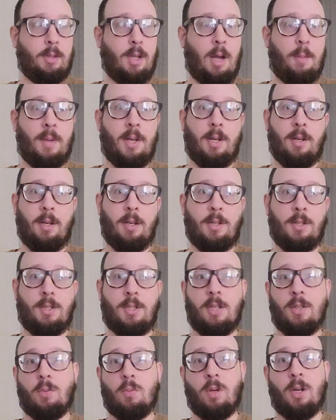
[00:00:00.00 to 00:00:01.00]
I mean, it
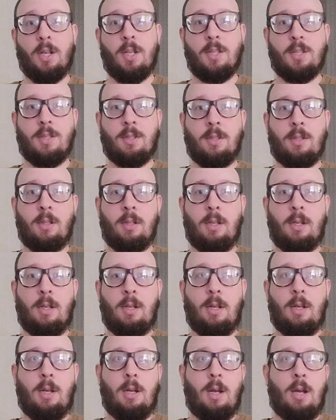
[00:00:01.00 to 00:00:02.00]
just is what it is.
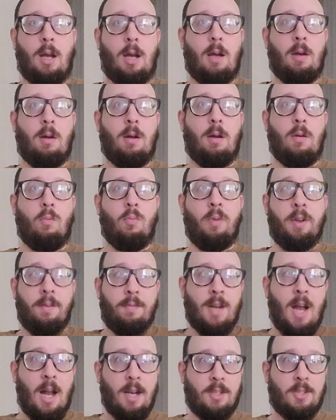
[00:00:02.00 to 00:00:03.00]

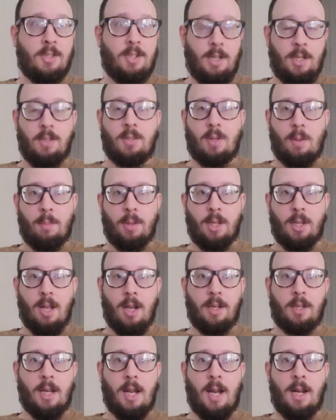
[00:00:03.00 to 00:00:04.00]
We've not seen something
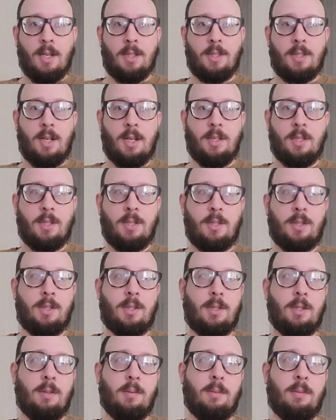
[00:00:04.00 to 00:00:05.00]
like that
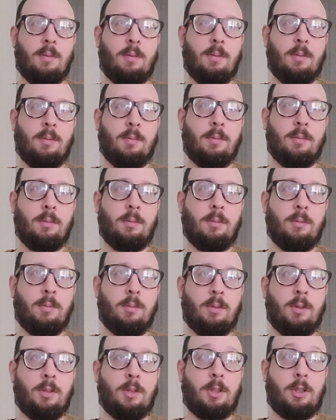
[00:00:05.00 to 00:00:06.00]
since
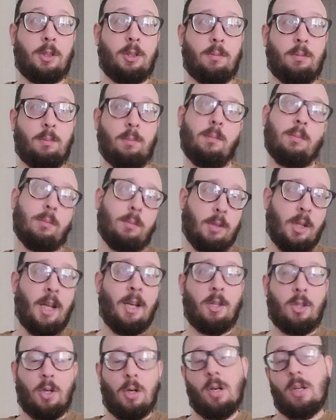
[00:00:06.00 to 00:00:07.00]
the
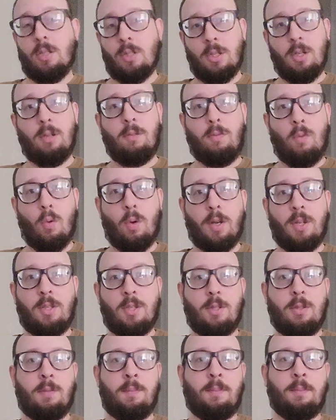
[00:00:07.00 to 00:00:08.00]
late 30s into the
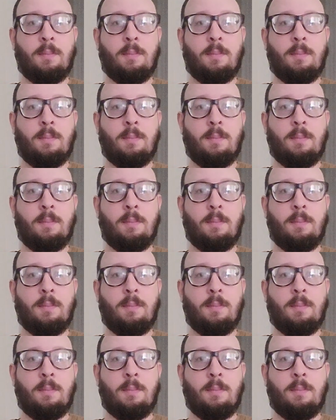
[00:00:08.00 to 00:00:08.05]
40s.